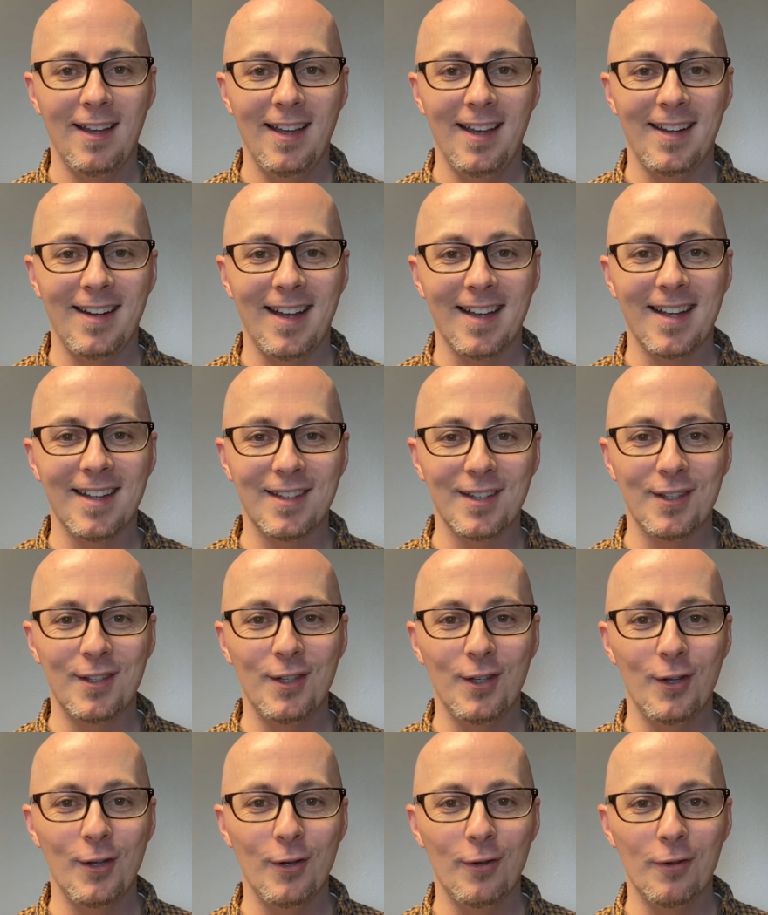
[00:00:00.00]
and I get to
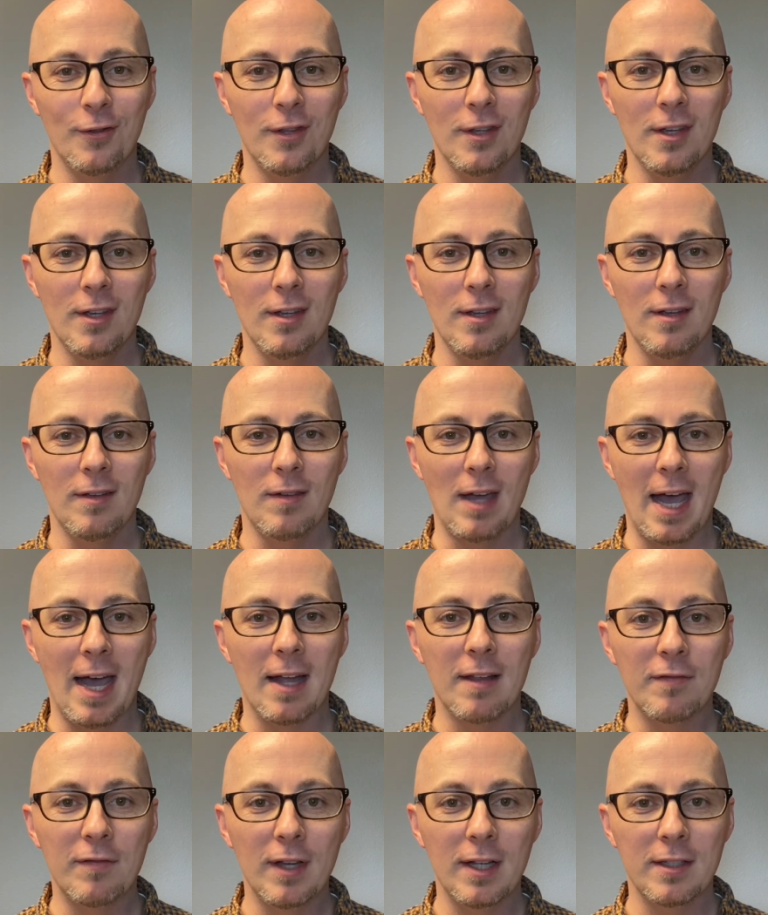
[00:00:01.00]
do the
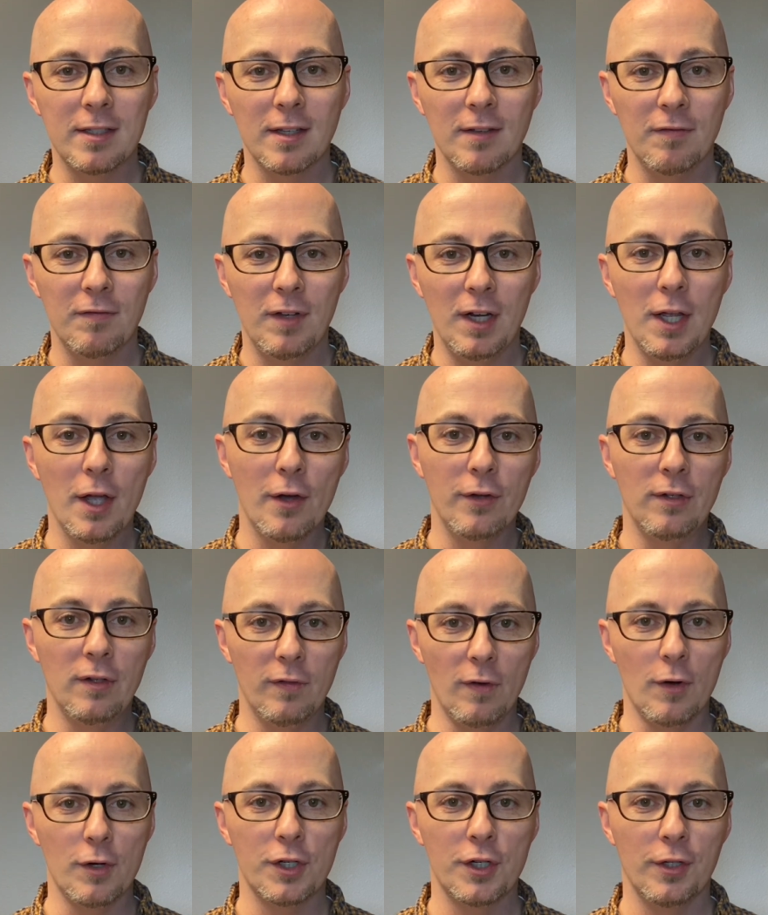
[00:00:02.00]
Advent video
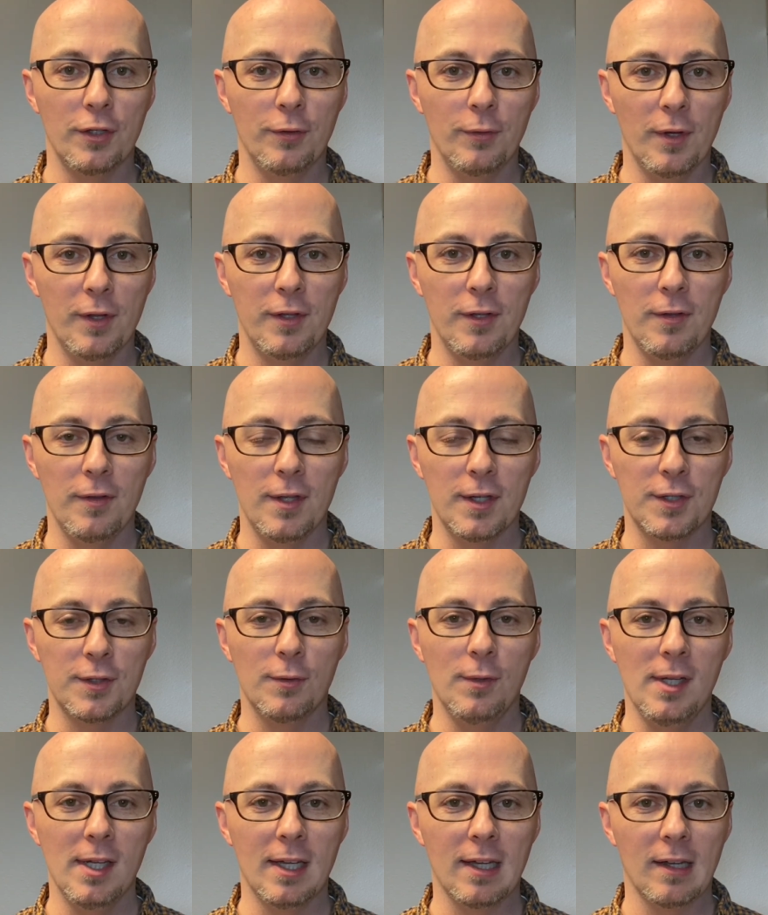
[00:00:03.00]
devotional with you this
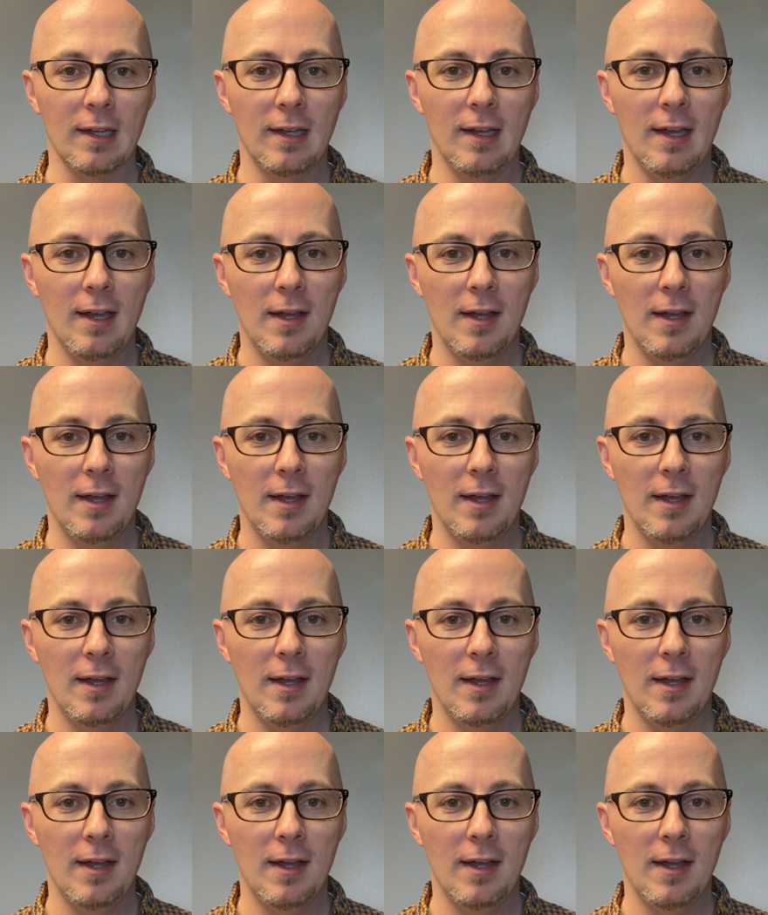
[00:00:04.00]
week.